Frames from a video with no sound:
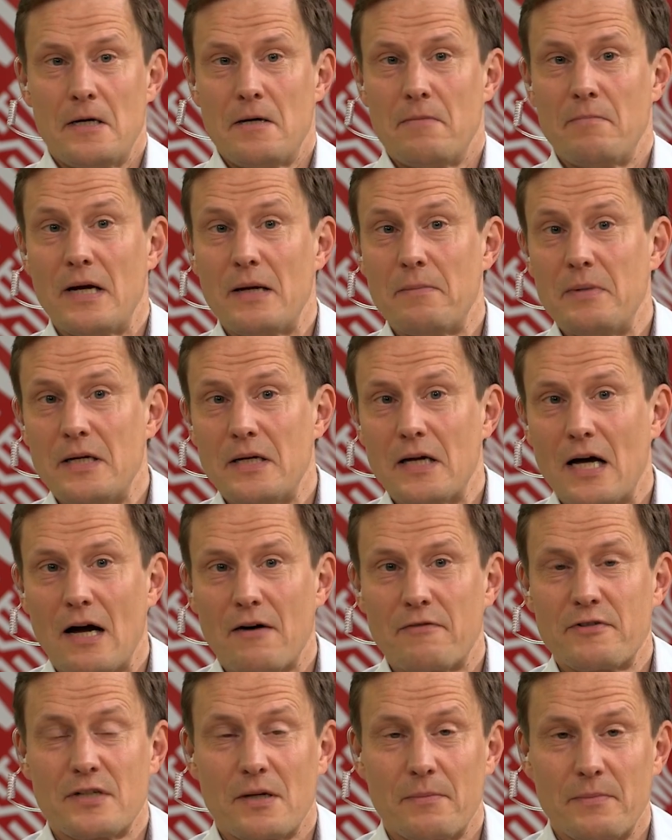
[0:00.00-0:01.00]
maybe
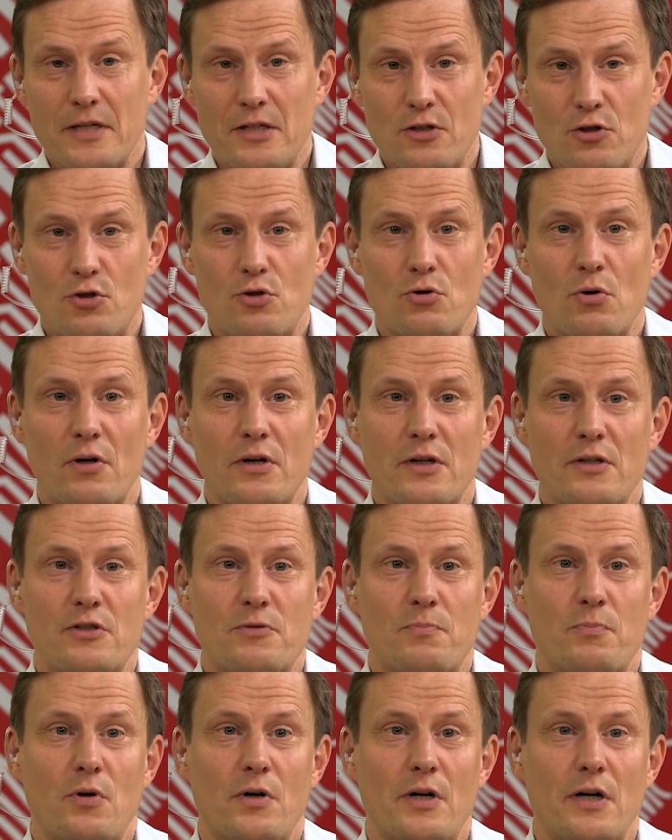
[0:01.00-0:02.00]
have some
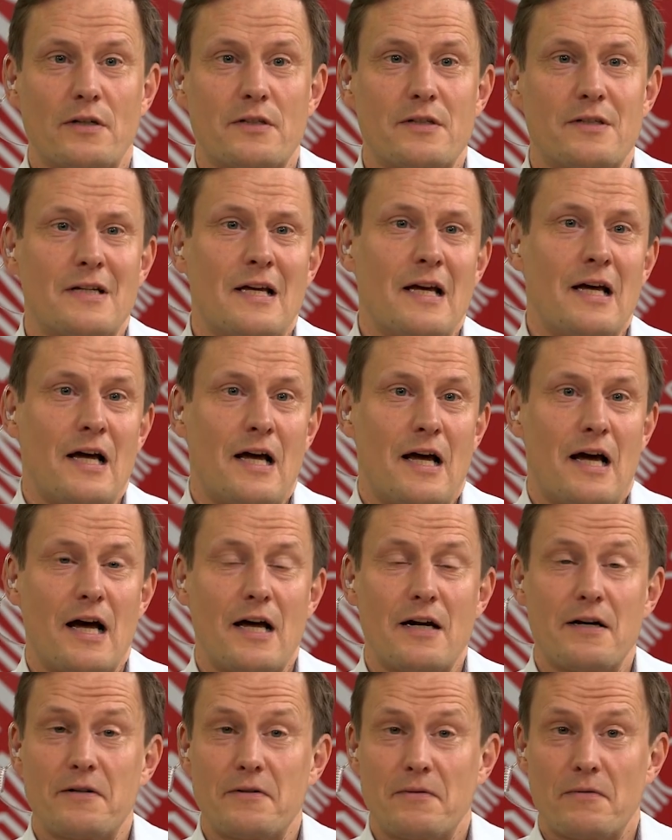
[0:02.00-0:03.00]
insurance products,
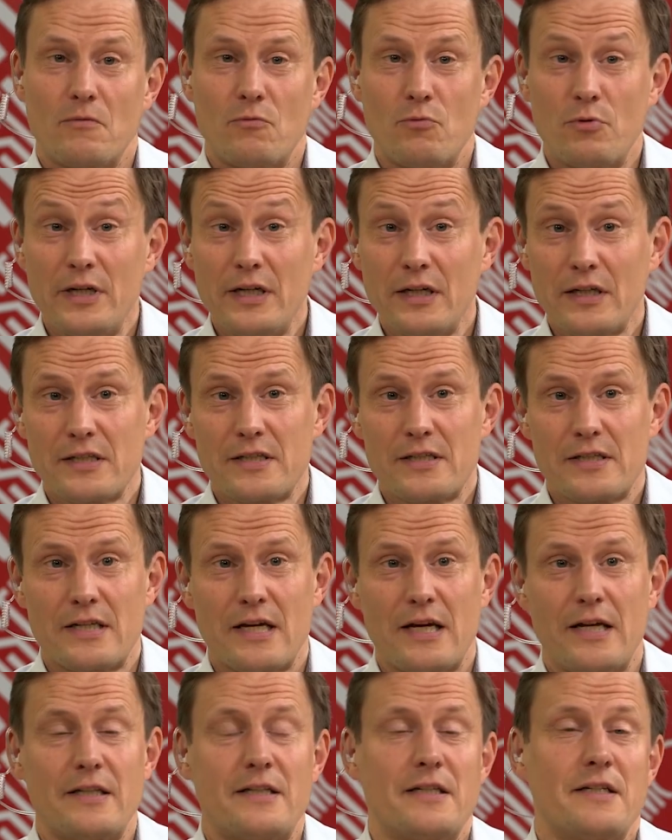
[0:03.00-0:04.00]
and real
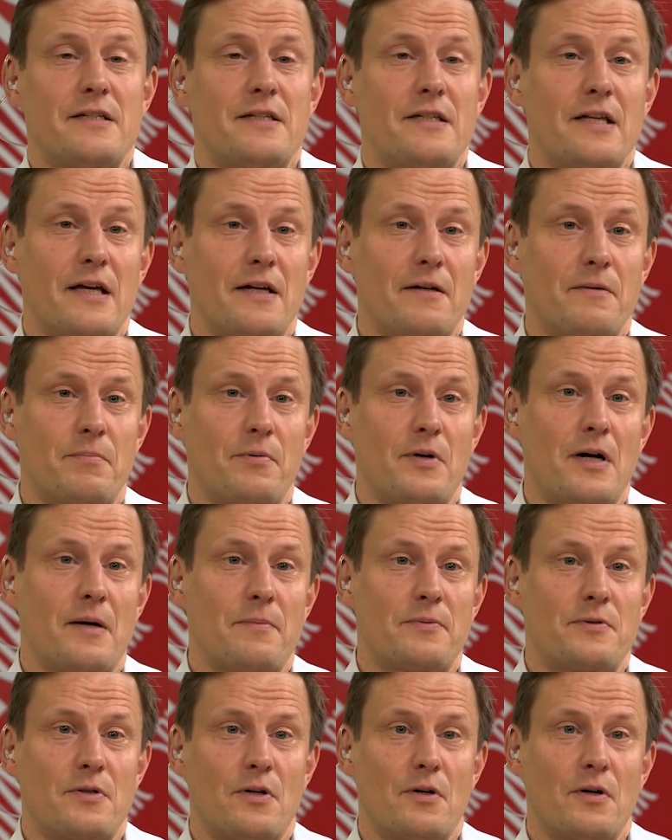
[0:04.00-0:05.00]
estate is then
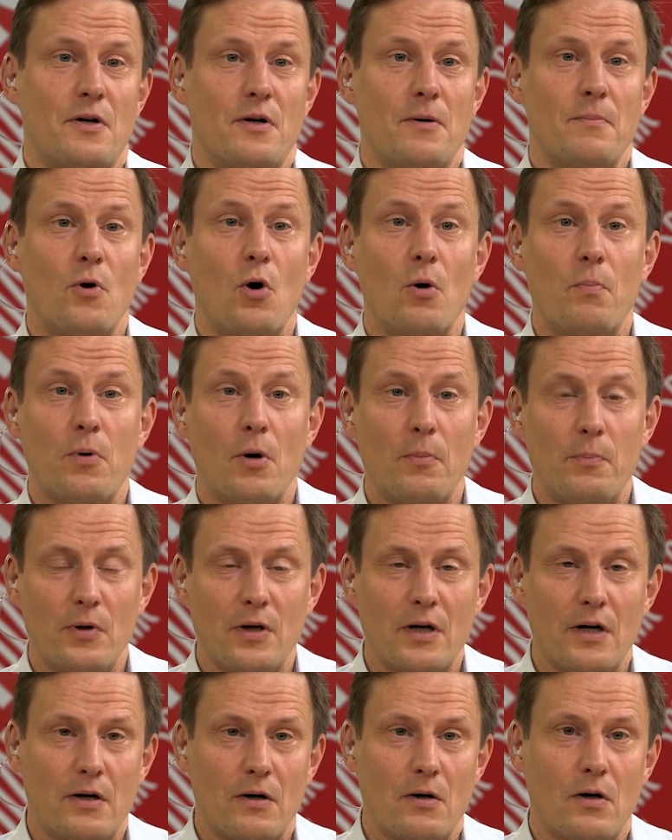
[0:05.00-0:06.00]
perhaps a more
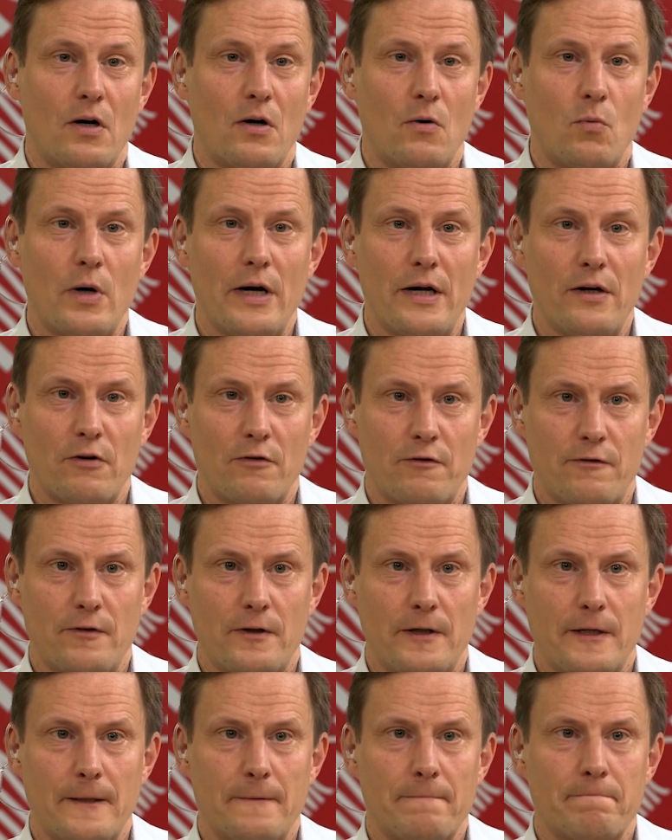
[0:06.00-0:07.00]
popular way of
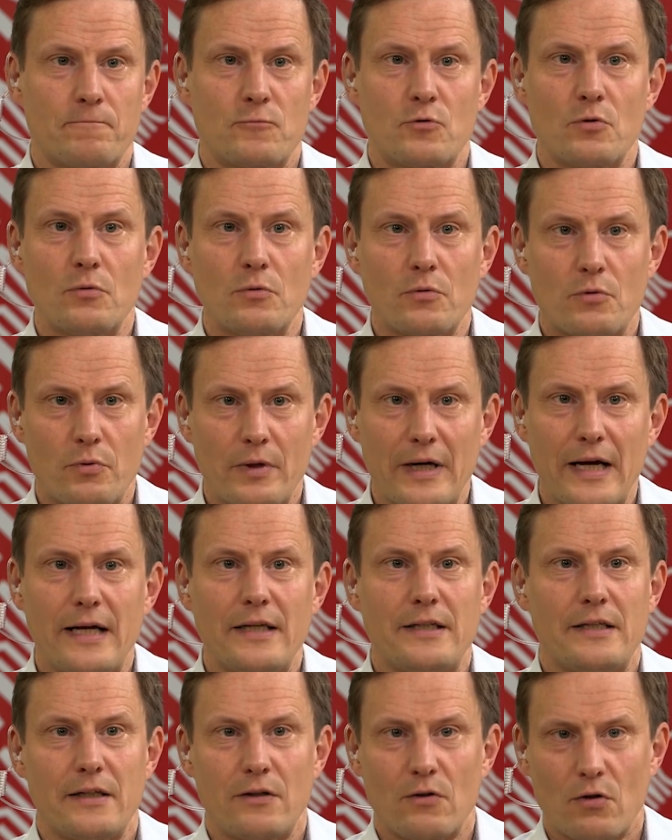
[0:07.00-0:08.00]

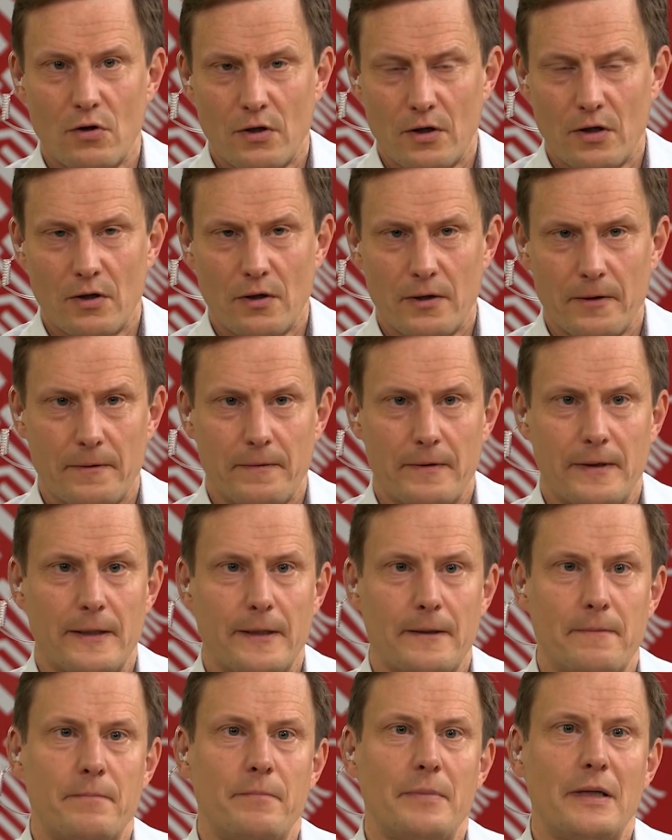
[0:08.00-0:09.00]
creating
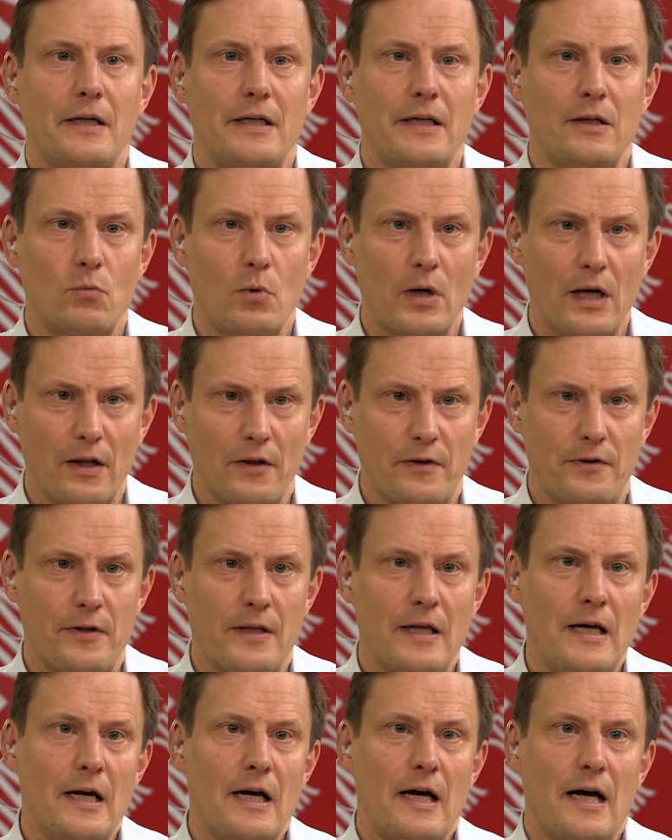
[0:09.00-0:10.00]
or building
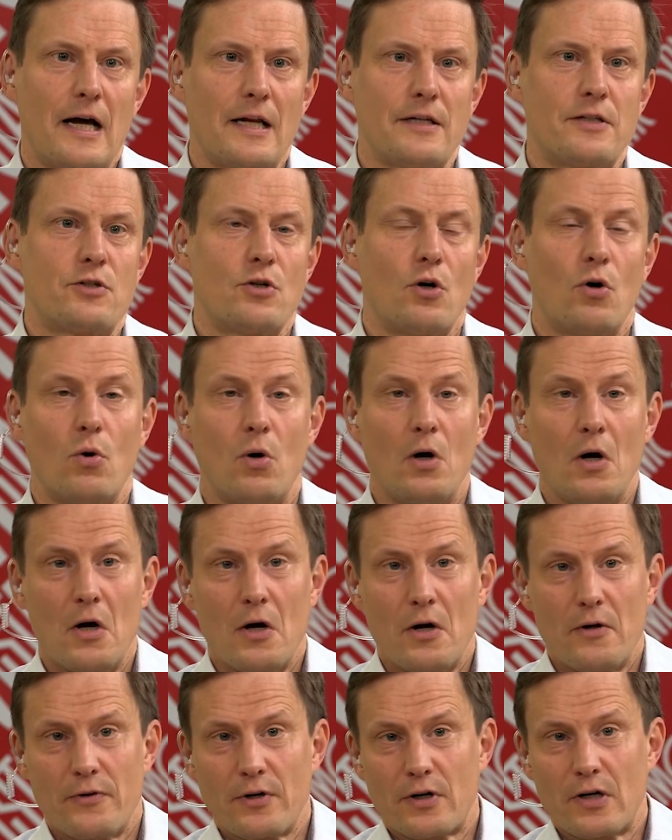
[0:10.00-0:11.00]
wealth. And so the